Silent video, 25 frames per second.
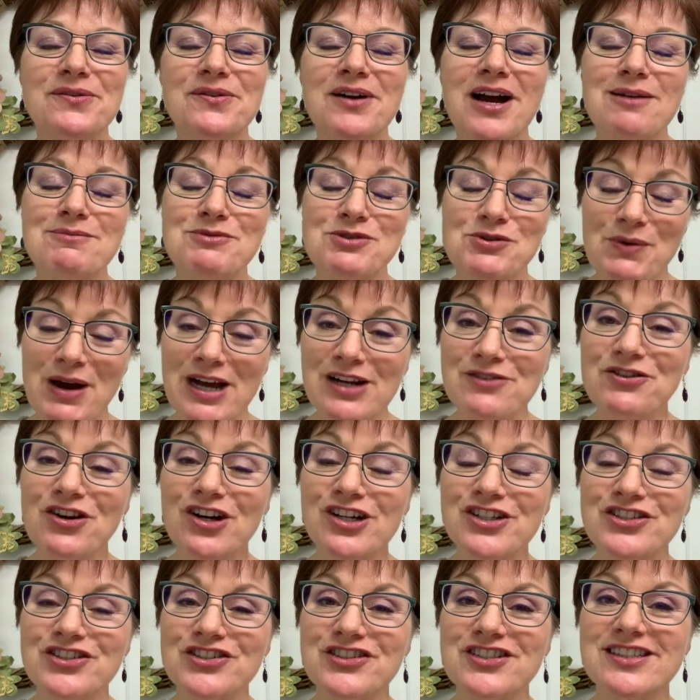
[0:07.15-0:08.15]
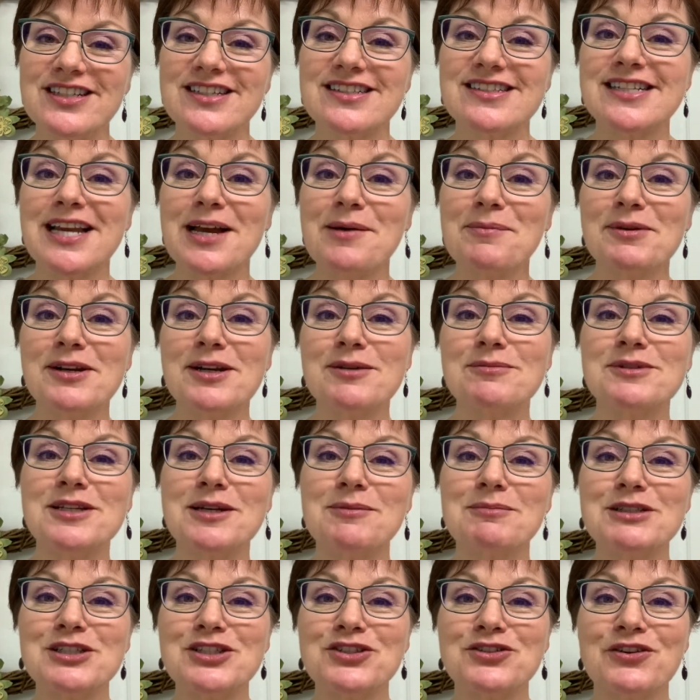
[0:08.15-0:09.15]
I'm Joanne Rogers, a Stampin' Up!
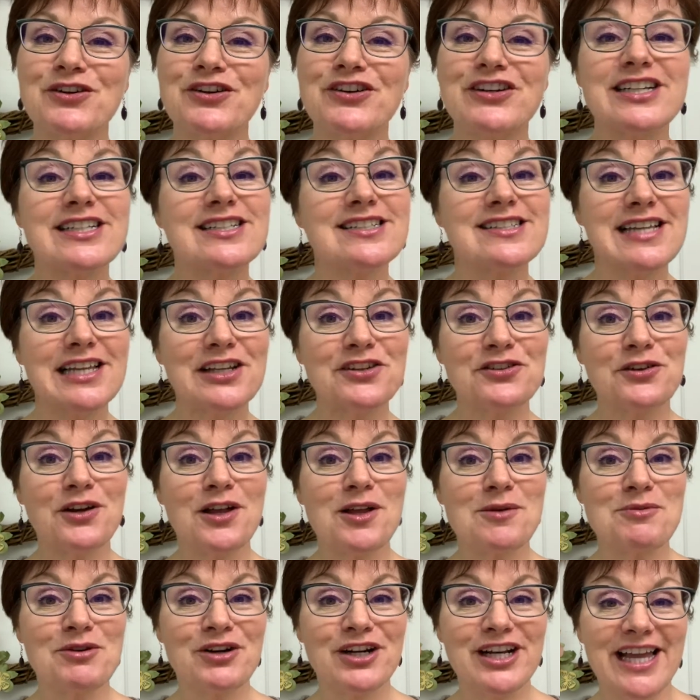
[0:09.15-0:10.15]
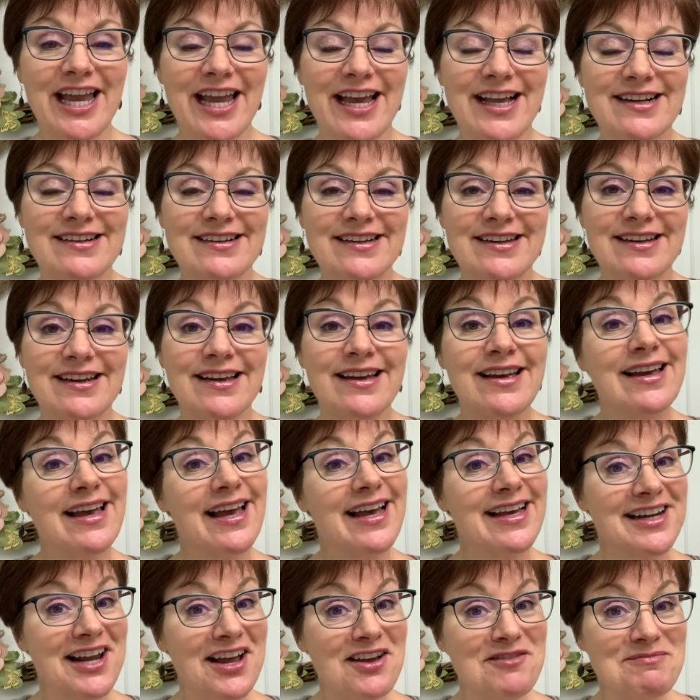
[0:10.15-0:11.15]
Demonstrator in Central Alberta, Canada,
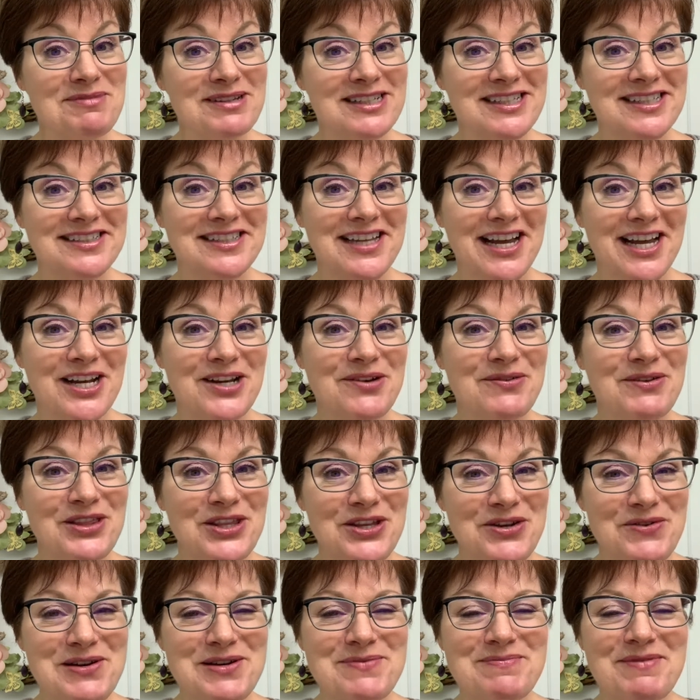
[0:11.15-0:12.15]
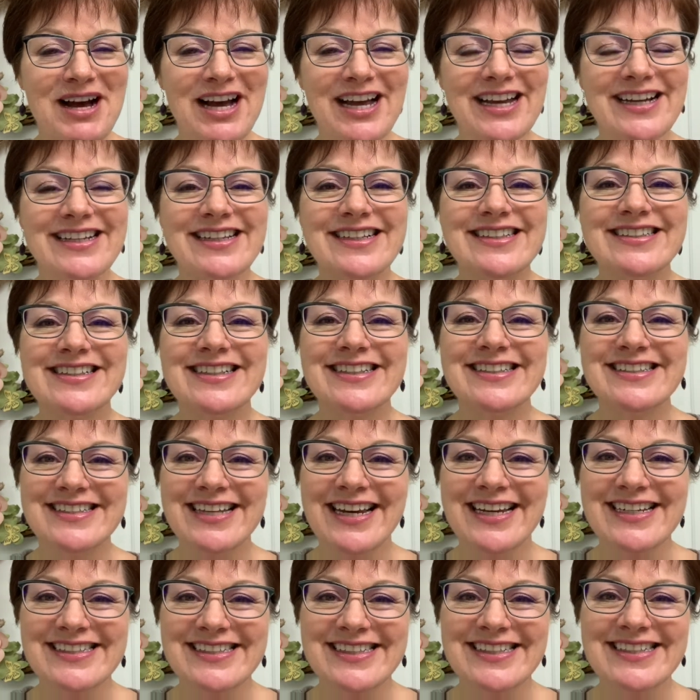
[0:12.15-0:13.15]
and I've been designing with you in mind since
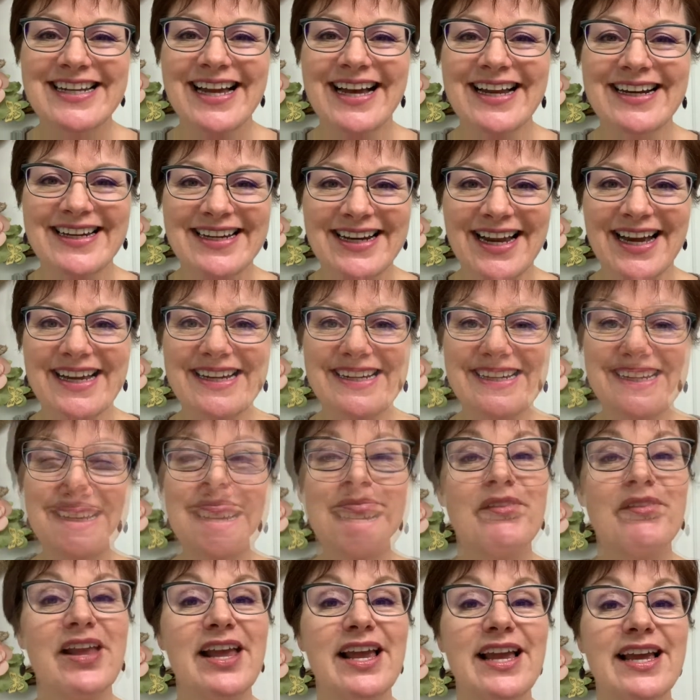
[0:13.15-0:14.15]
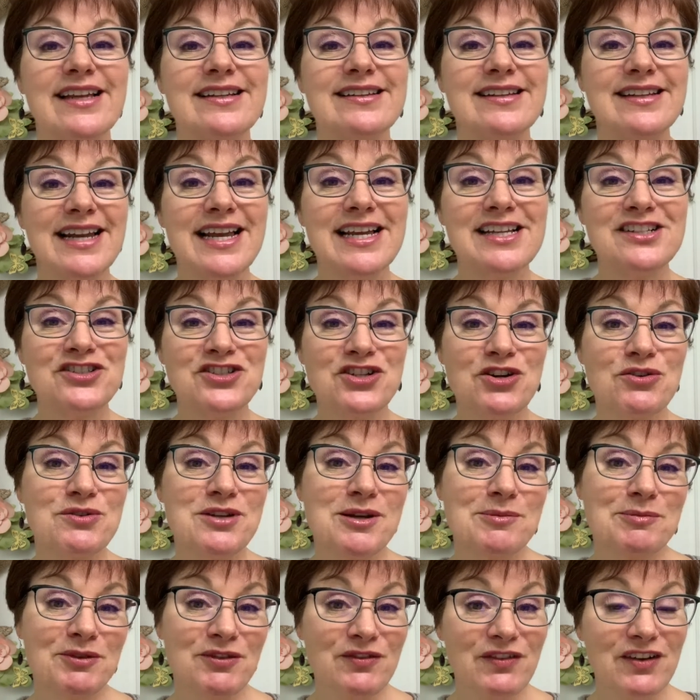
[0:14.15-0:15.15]
1999. In today's Jo
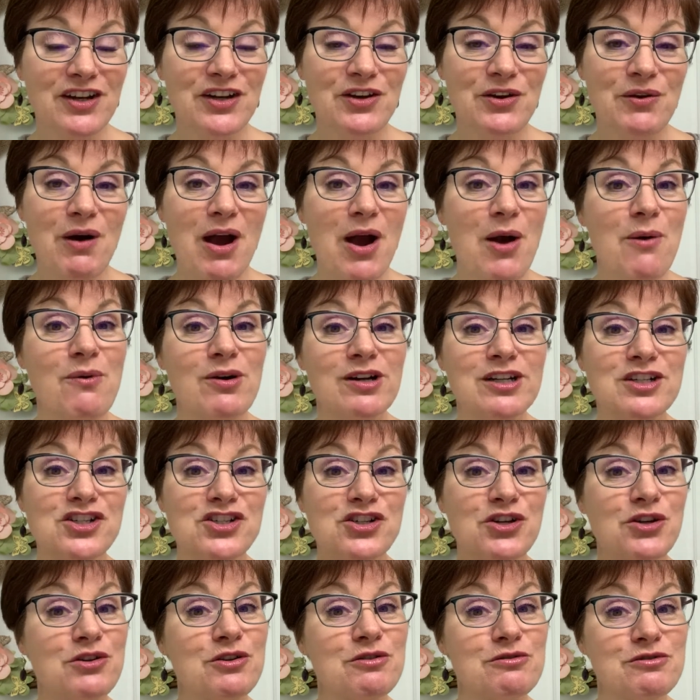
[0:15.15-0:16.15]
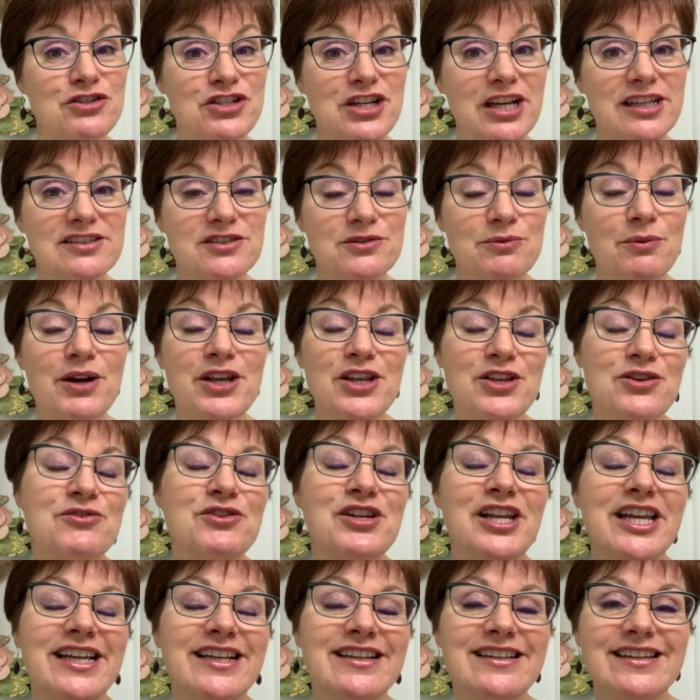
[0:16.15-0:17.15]
Tips video, I want to show you just what you
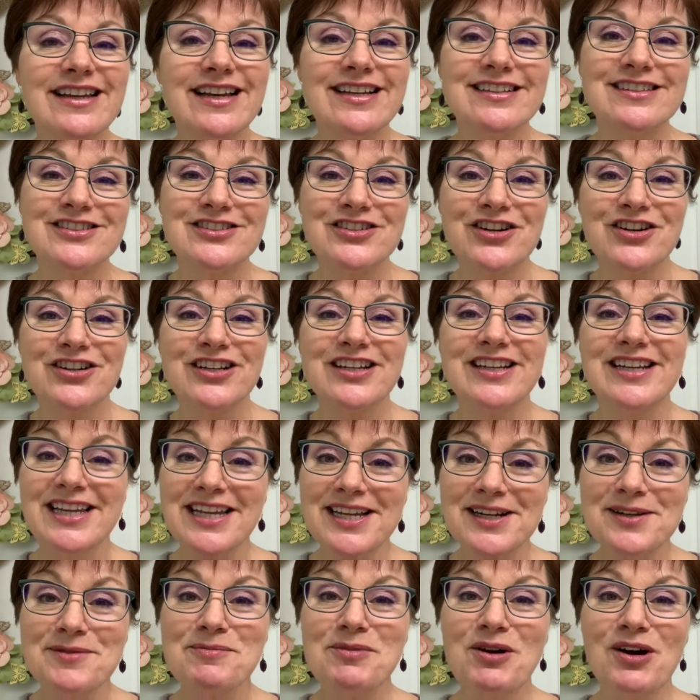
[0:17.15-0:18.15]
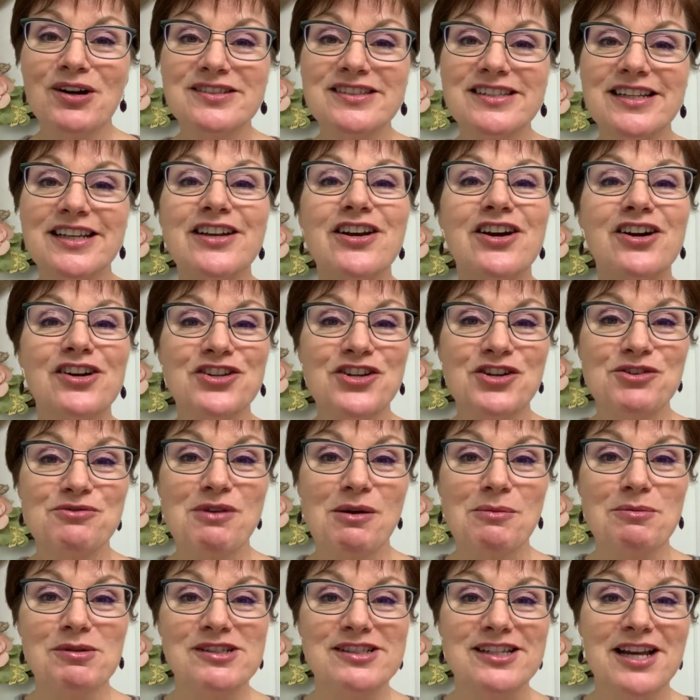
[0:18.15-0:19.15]
need to get started heat embossing on your
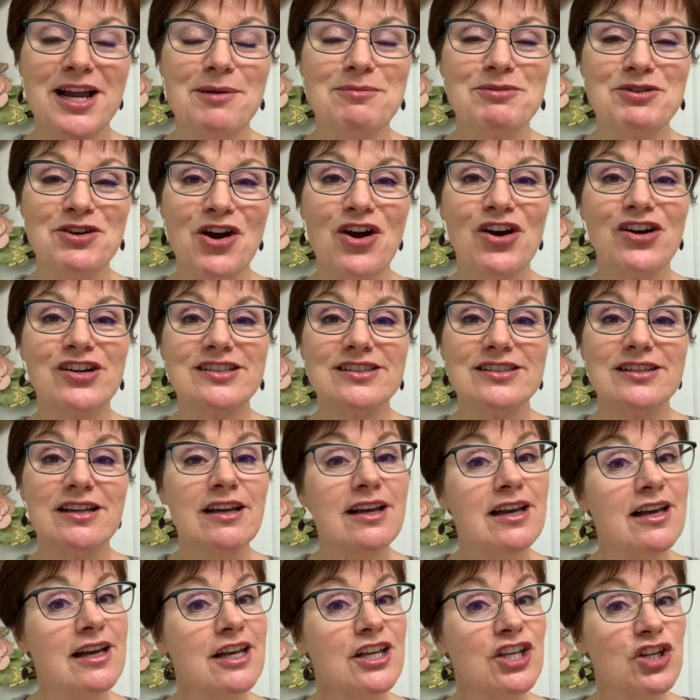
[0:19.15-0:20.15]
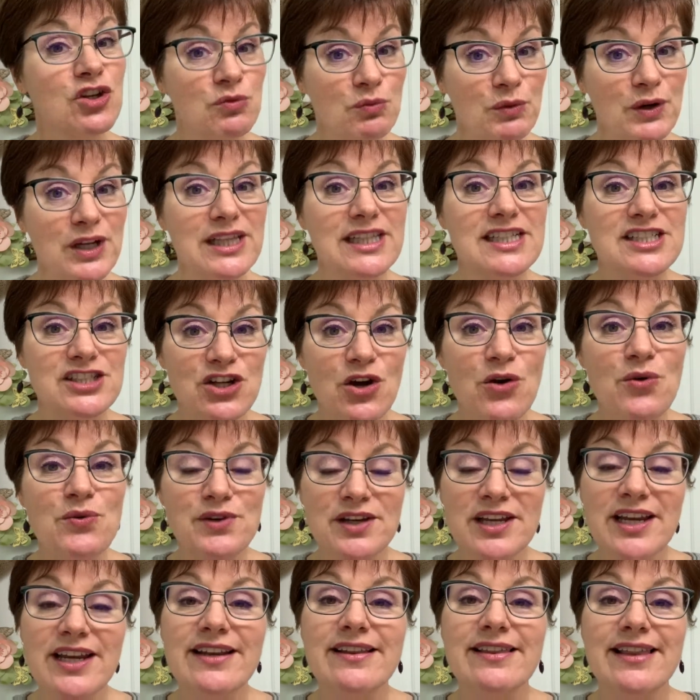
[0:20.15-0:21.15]
rubber stamped cards. You really don't
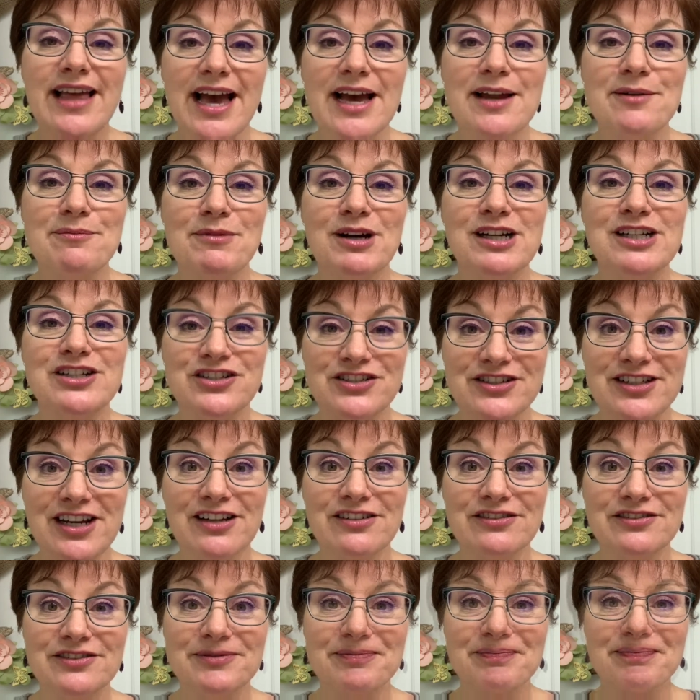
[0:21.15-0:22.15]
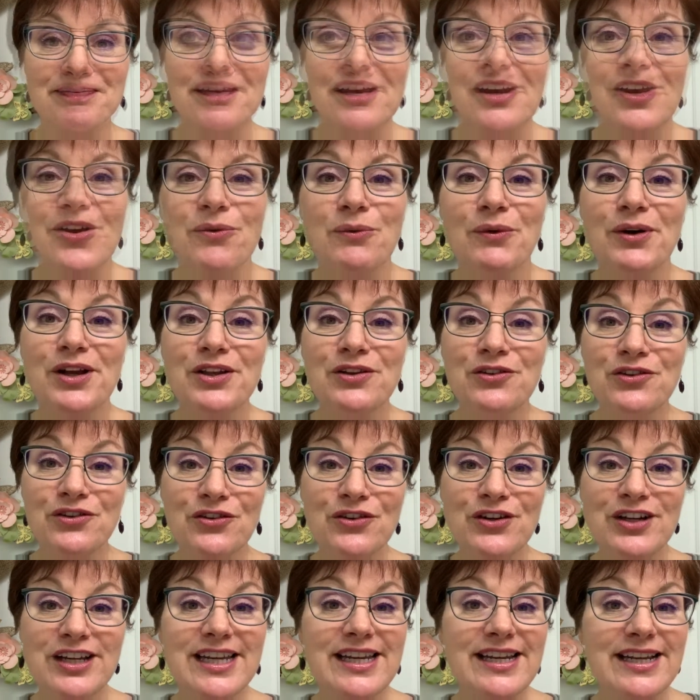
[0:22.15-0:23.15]
need that much stuff. What you
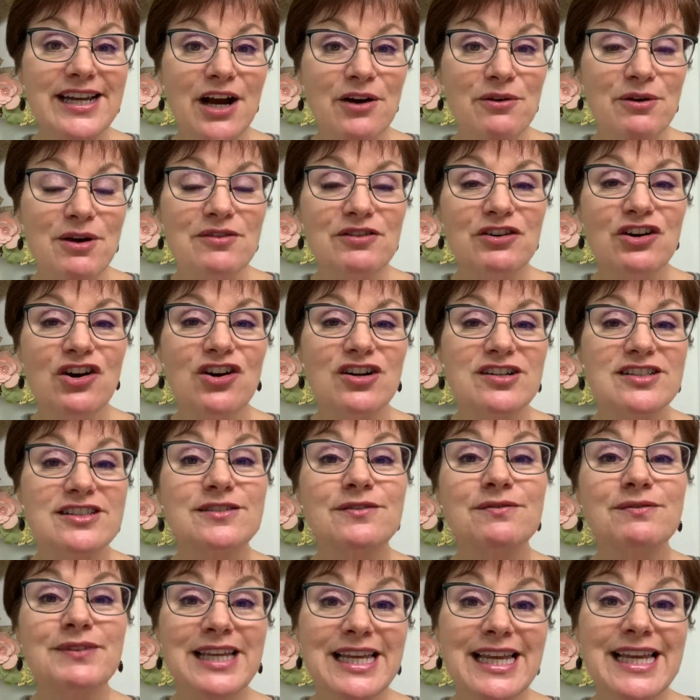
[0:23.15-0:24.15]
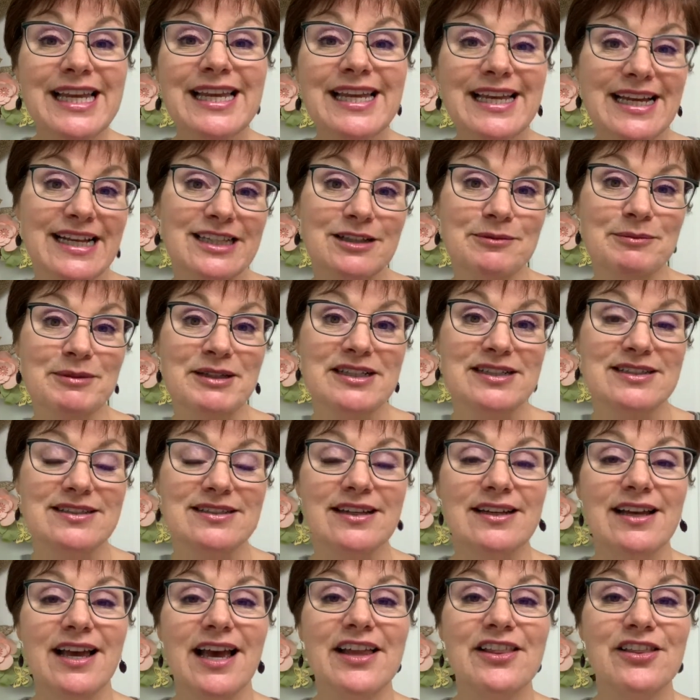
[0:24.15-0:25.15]
do need, however, are some key elements.
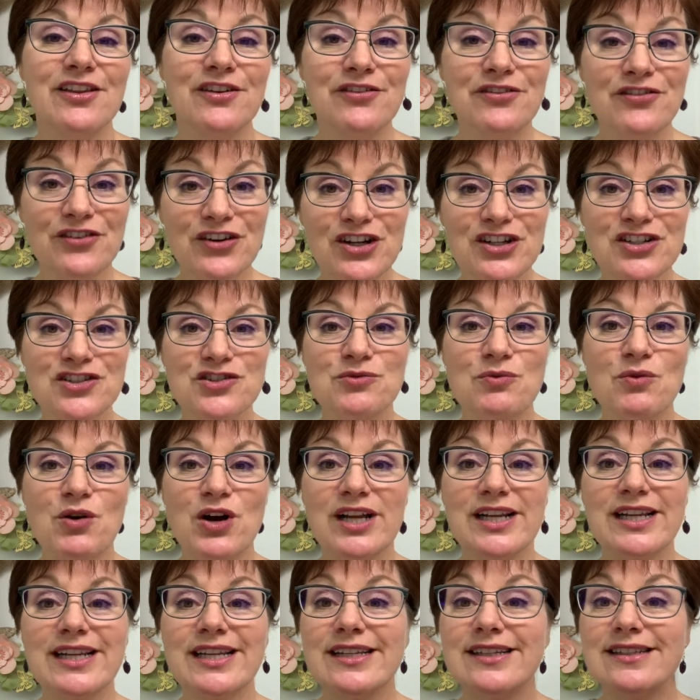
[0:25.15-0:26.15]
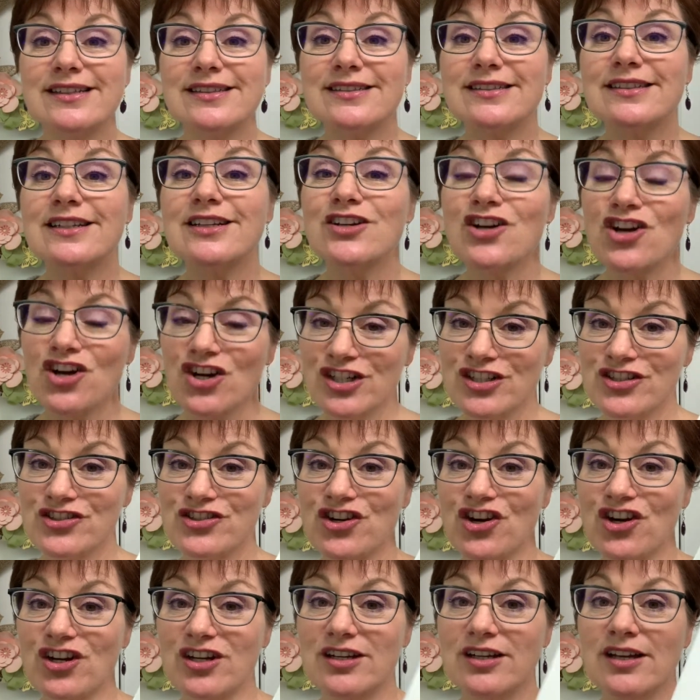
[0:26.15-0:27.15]
And the first one is
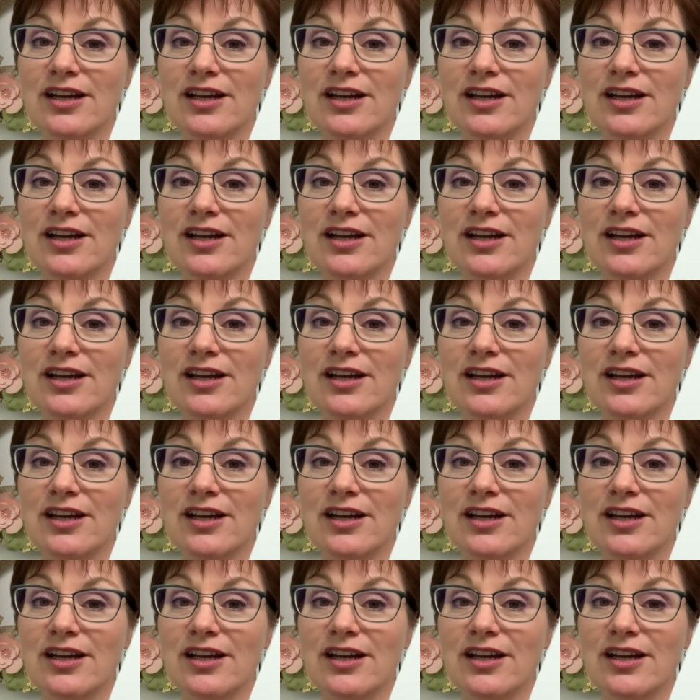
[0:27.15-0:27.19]
cardstock.